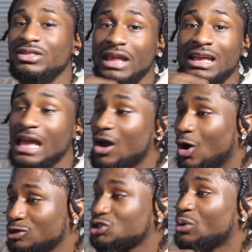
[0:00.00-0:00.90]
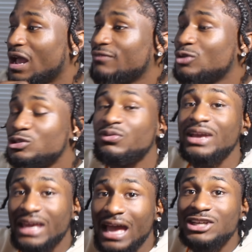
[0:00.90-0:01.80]
they also have those
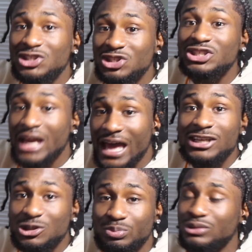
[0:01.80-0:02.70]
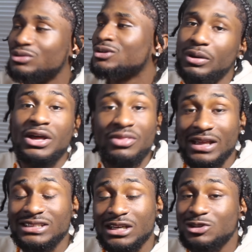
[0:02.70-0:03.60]
vacations in Aspen. But
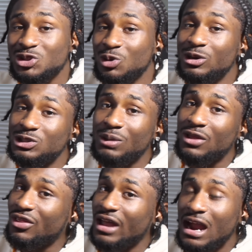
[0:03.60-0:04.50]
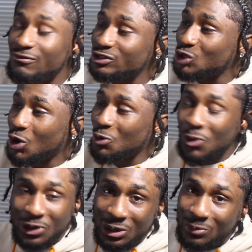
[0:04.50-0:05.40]
they tell stories about the average
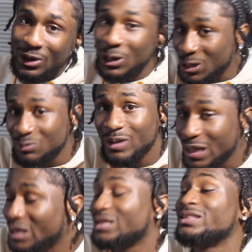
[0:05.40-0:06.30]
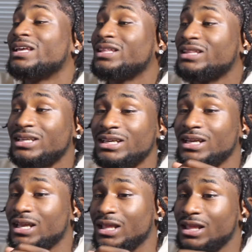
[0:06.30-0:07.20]
hardworking American man that
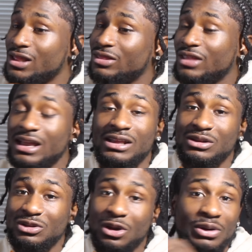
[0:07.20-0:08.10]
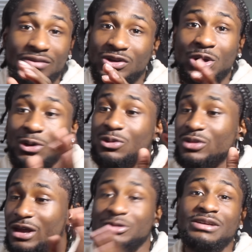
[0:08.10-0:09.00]
they don't even know.
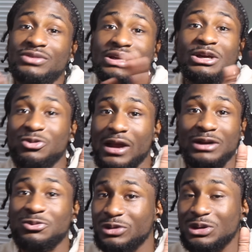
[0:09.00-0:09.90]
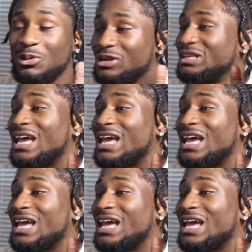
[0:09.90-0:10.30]
They don't even interact with on a